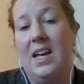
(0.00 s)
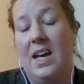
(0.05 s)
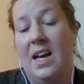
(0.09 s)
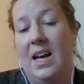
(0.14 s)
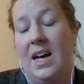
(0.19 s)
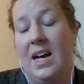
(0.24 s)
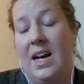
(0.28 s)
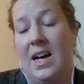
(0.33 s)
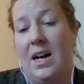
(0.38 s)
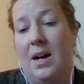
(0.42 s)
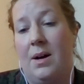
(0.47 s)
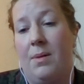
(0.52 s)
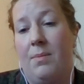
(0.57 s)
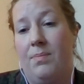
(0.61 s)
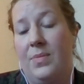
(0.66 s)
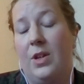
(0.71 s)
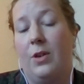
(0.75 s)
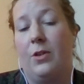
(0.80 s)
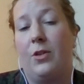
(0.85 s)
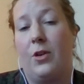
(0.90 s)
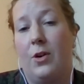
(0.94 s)

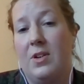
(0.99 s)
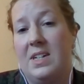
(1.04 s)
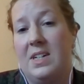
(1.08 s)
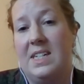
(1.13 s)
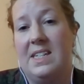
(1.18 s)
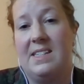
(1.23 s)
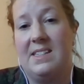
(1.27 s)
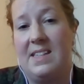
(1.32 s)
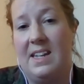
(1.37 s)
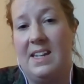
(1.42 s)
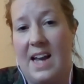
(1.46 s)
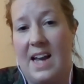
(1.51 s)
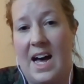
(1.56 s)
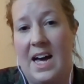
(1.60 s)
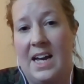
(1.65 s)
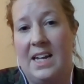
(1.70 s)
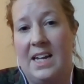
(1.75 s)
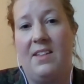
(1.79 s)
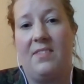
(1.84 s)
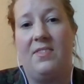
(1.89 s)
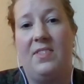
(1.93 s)
the authorities
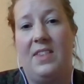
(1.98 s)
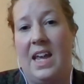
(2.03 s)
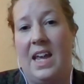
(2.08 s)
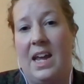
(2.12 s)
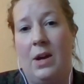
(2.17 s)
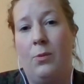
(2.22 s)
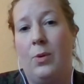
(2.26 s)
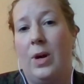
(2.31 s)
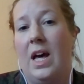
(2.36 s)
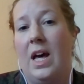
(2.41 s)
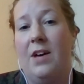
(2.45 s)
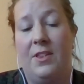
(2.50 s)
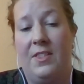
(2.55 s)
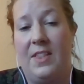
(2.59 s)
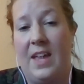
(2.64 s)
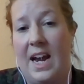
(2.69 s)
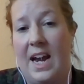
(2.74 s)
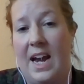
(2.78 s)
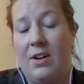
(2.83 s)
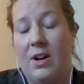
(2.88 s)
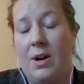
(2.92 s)
deny that they were ever
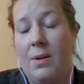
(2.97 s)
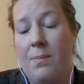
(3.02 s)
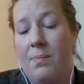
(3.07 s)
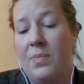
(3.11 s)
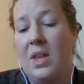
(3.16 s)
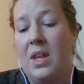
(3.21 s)
there.